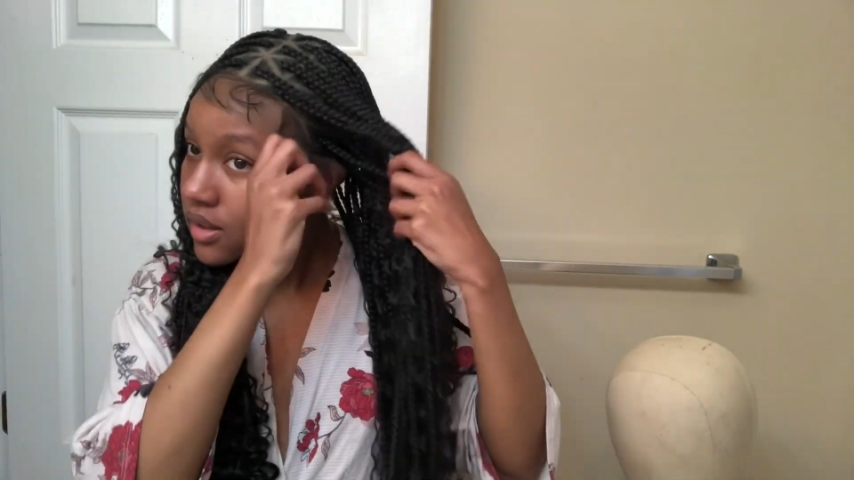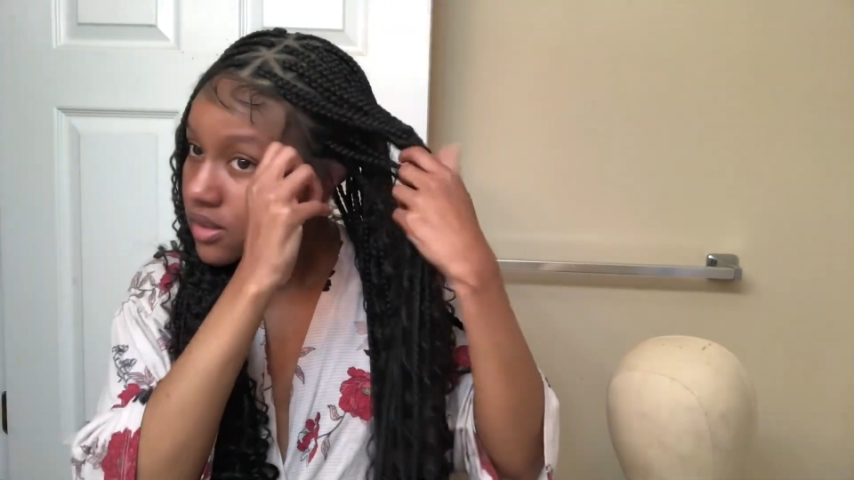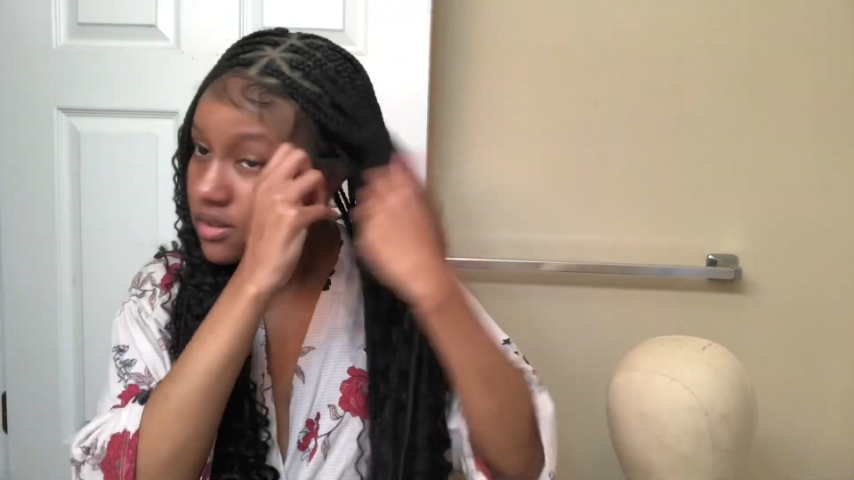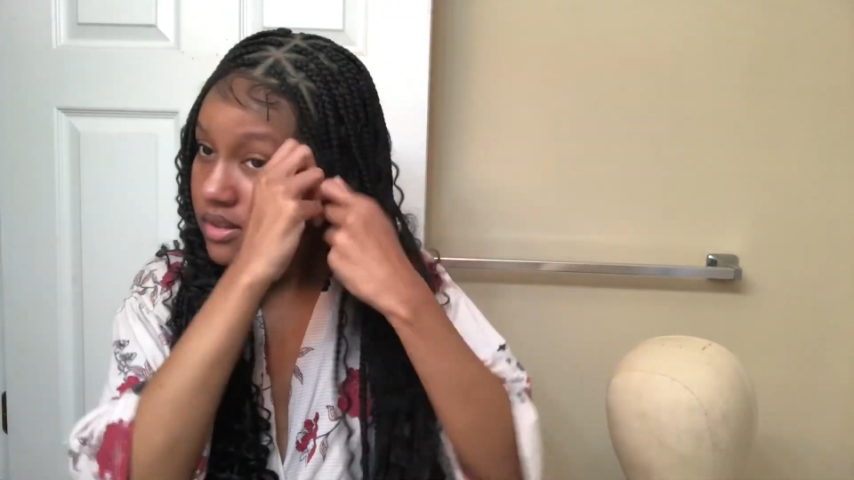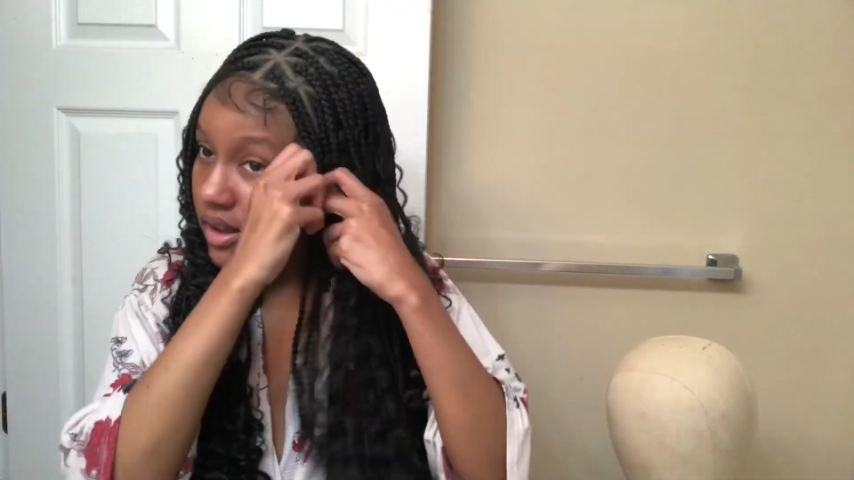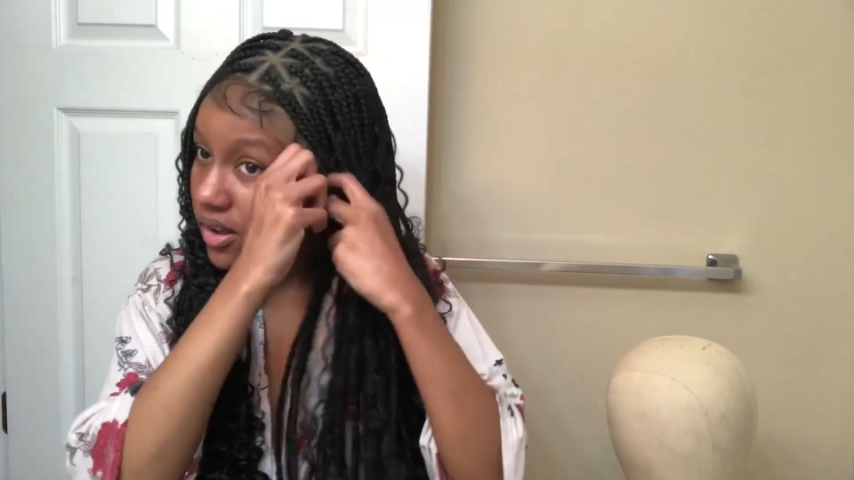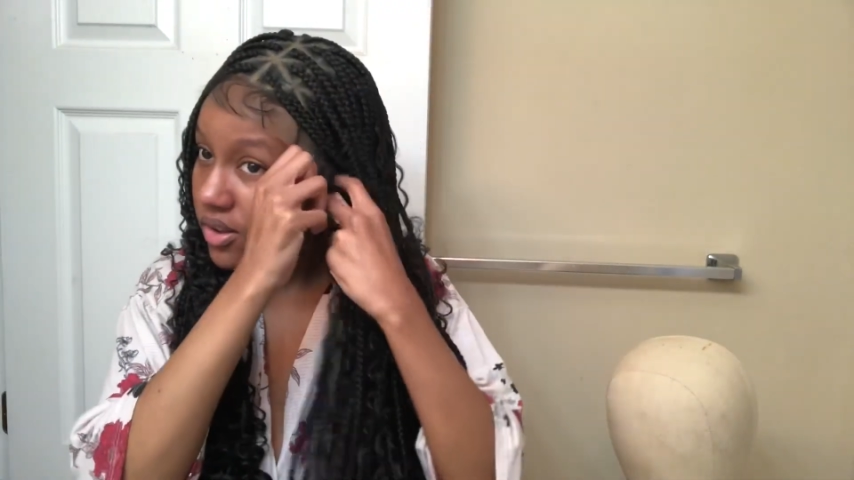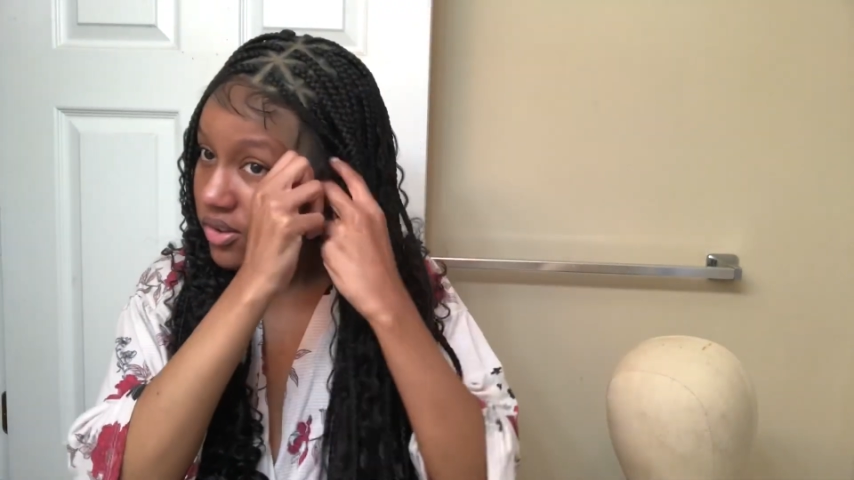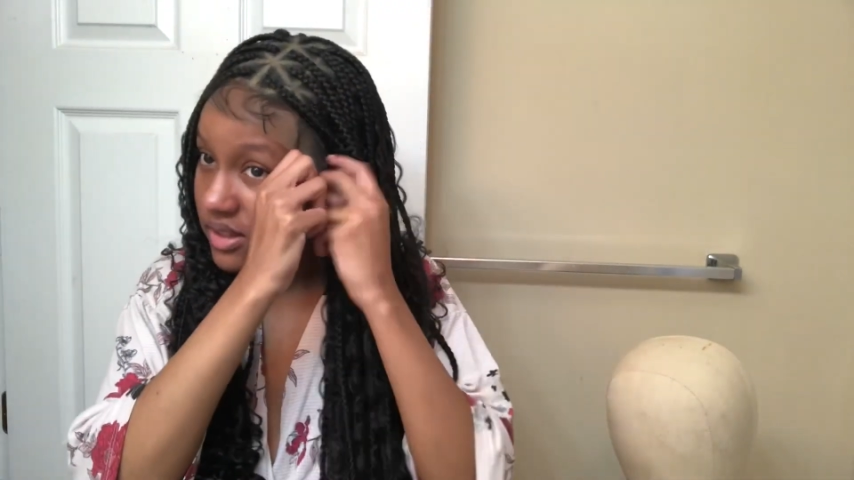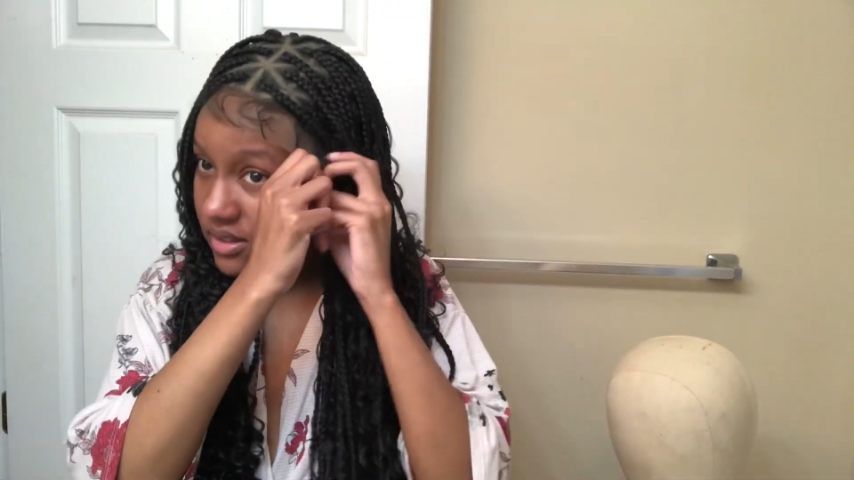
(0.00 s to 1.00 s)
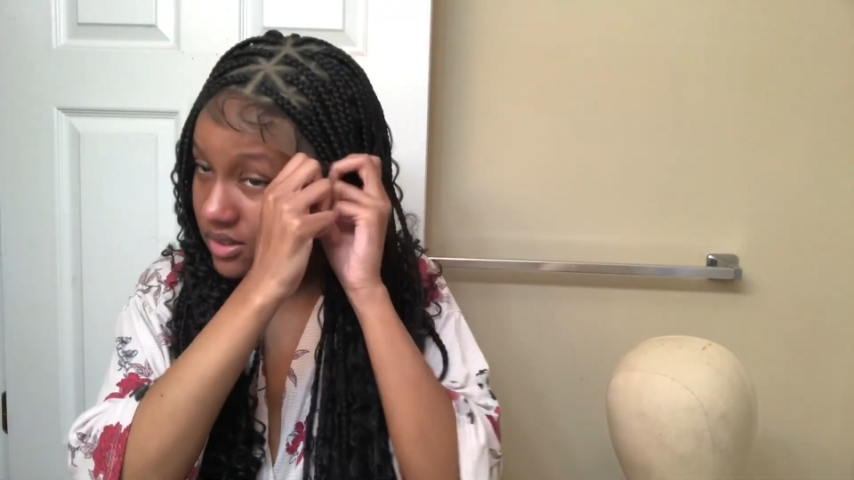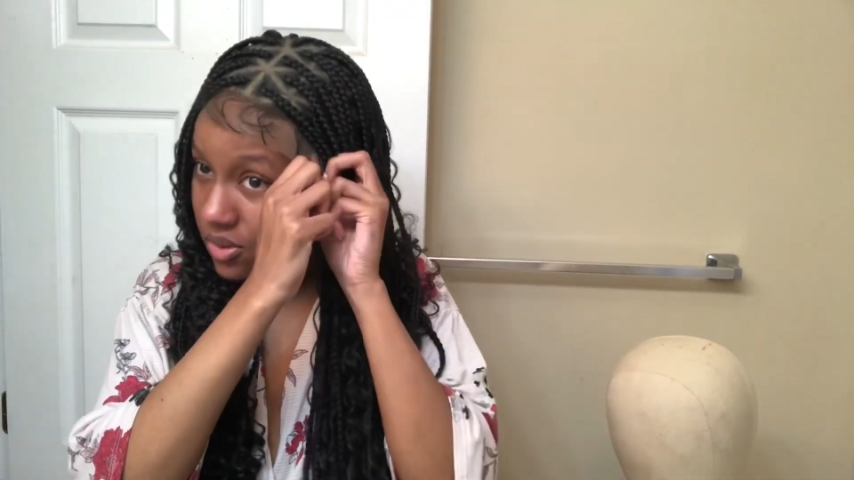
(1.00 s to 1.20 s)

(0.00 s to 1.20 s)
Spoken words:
So this is the